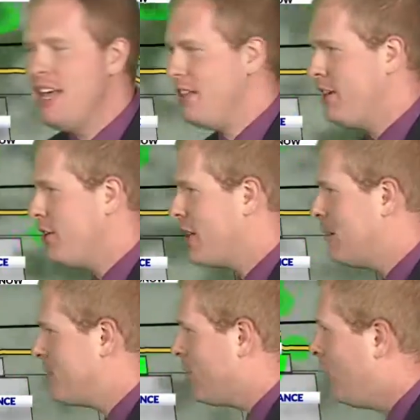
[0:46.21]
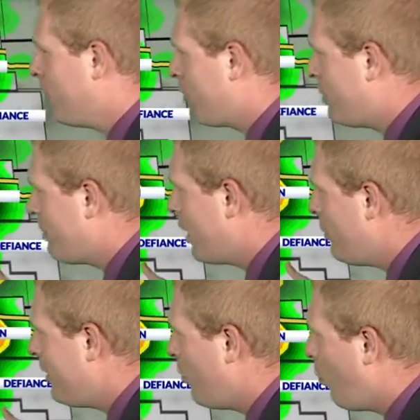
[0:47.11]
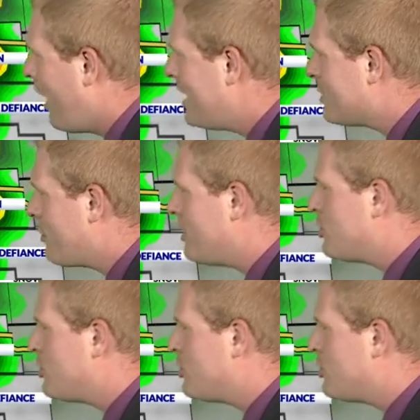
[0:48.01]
Then here comes the cold front, bringing with it widespread